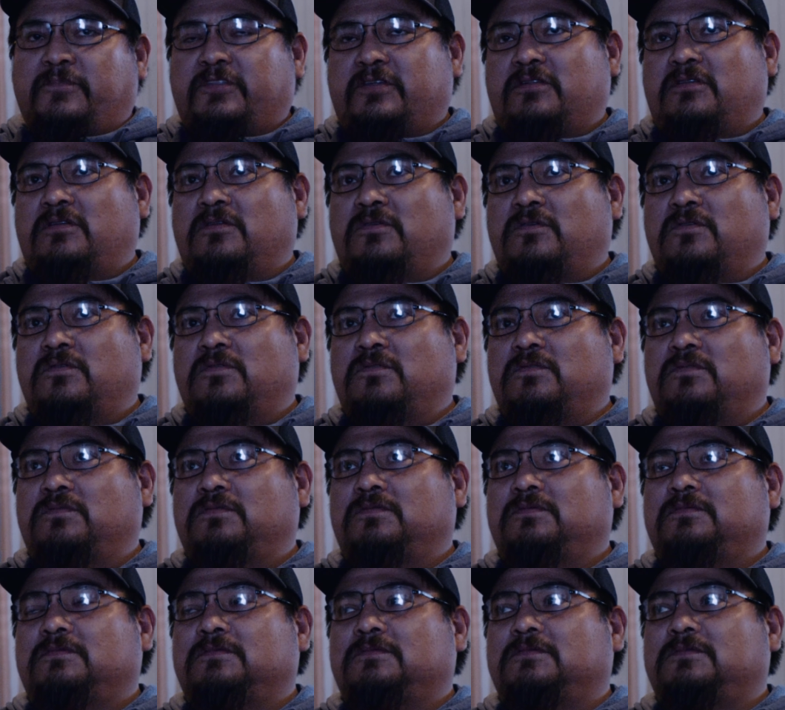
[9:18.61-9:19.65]
the
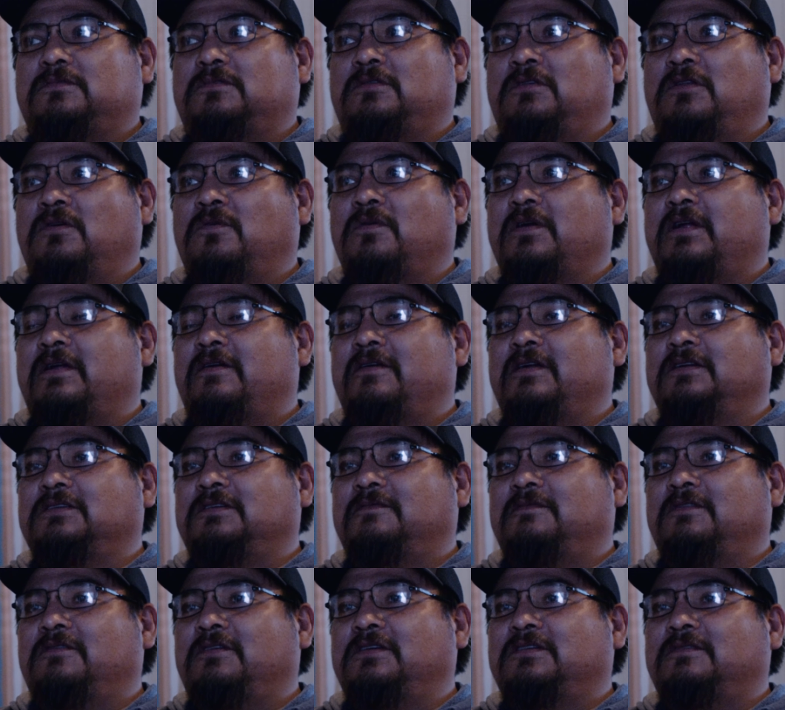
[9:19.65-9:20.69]
low
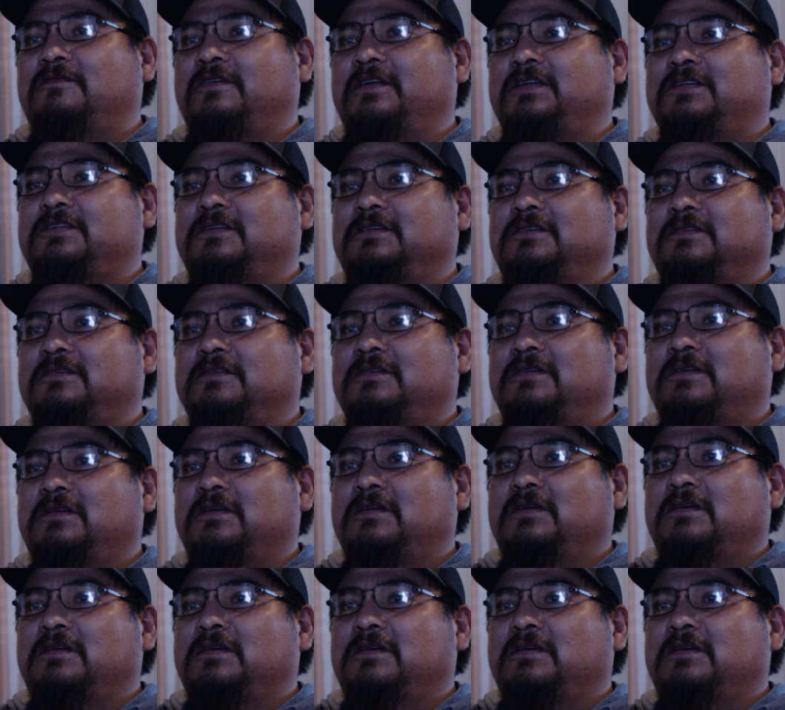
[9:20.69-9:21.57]
areas of the reservation.